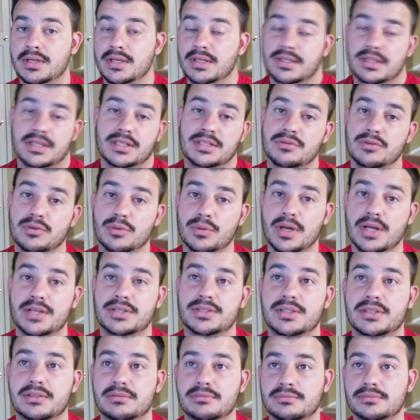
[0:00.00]
Thanks for
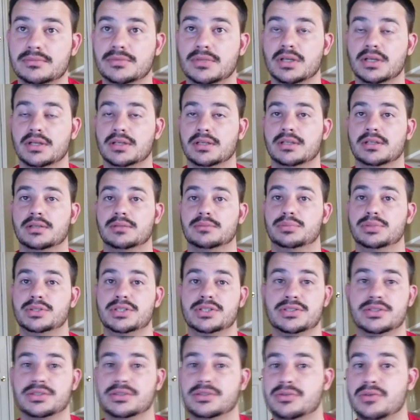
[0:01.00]
watching.
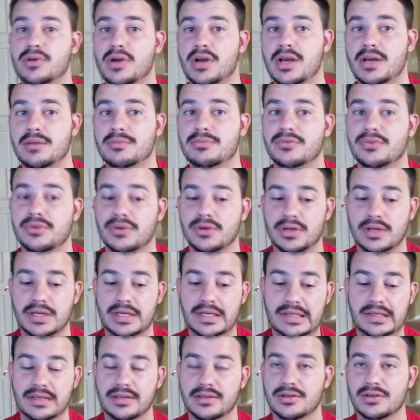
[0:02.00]
Please subscribe for
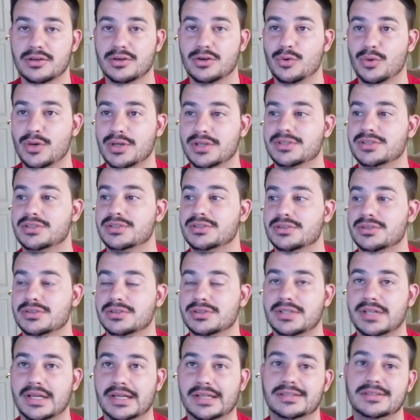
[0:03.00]
any other questions or
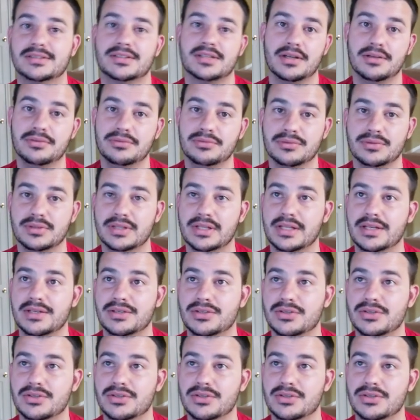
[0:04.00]
tech stuff related